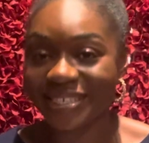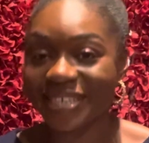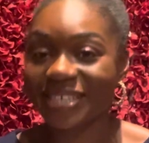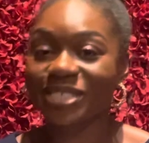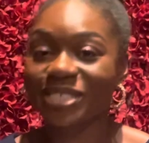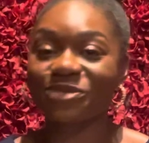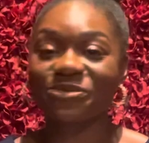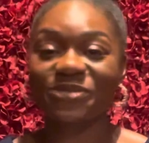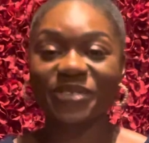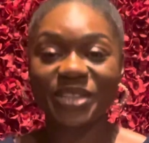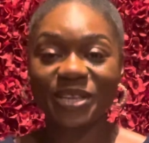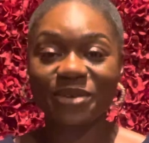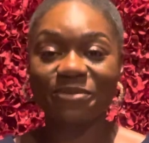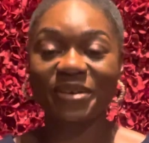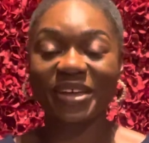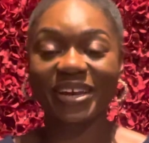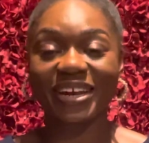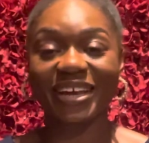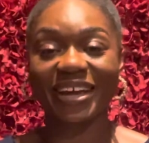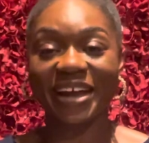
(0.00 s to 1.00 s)
It's really
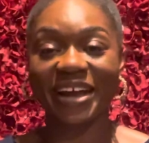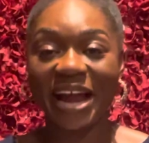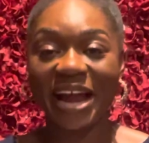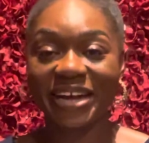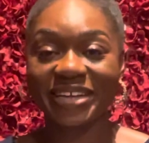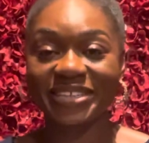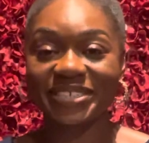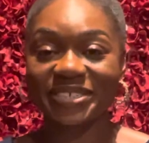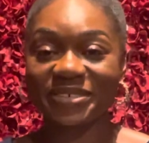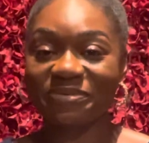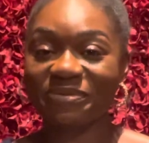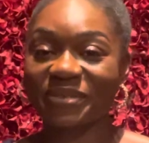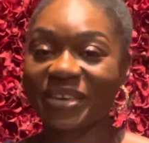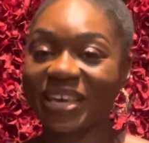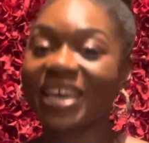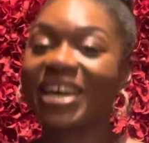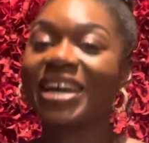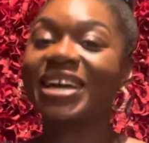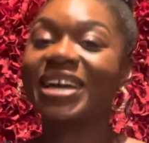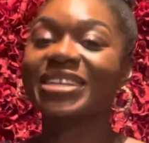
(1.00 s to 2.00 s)
been encouraging
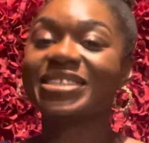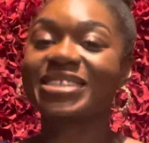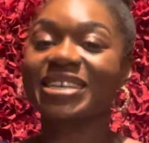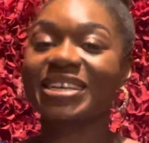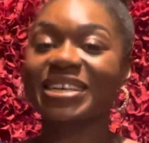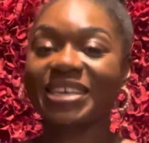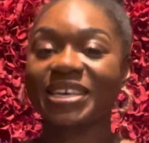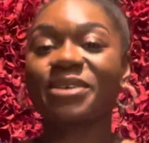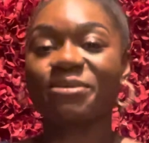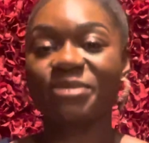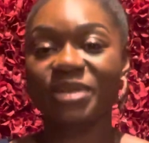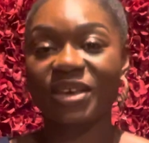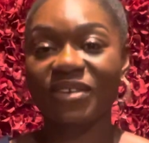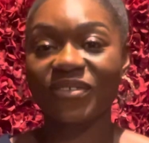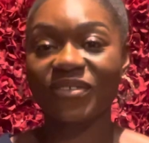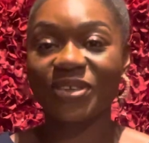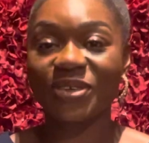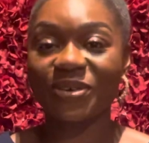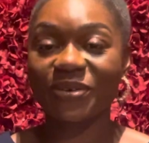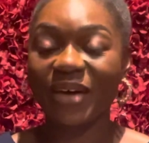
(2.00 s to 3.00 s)
me to keep
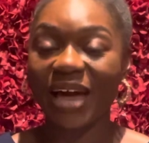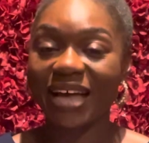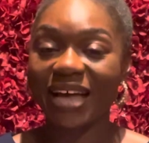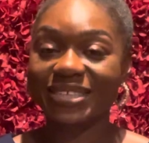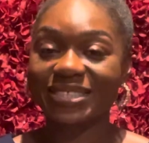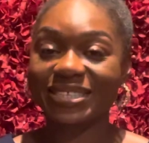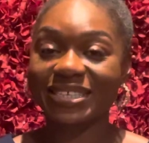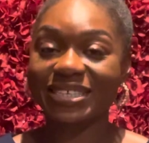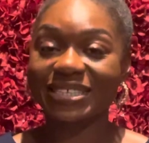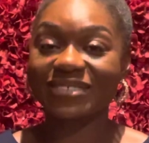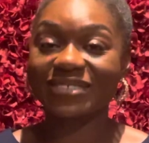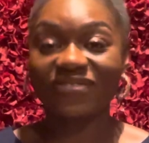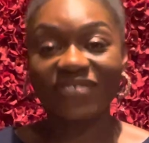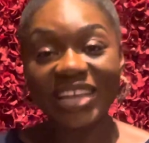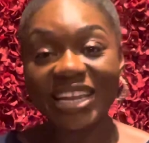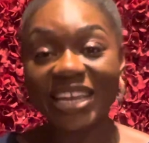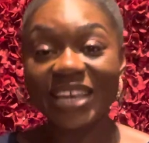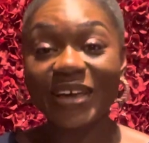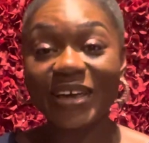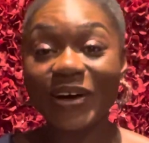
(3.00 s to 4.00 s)
giving you guys these
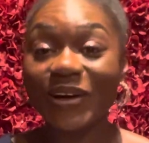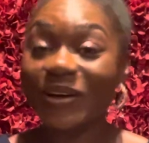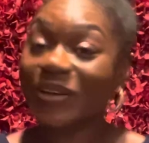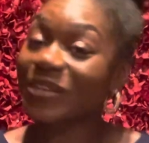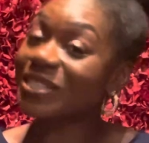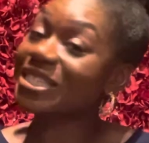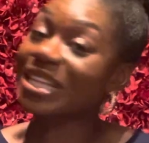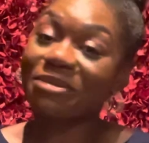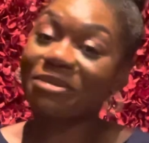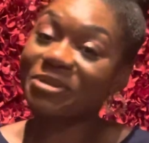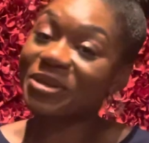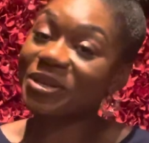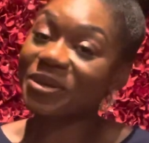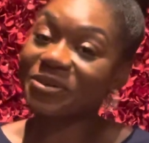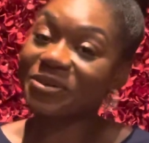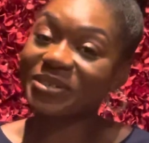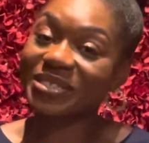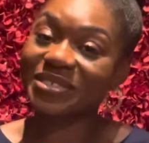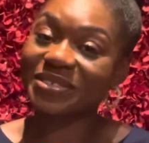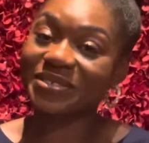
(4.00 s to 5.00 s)
videos. Let me know
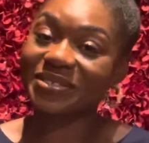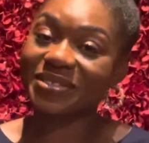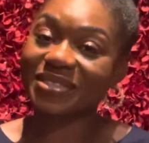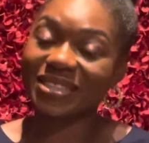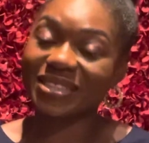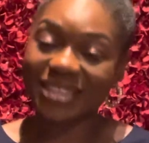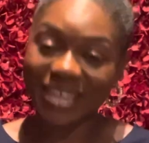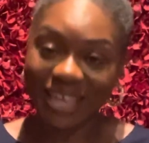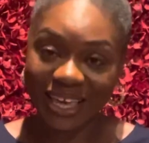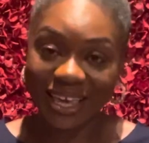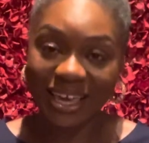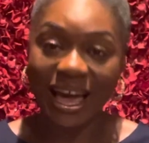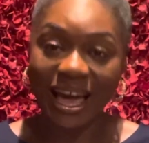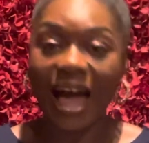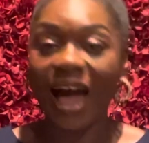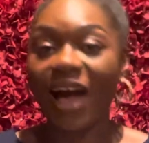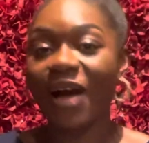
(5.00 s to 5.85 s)
what you think.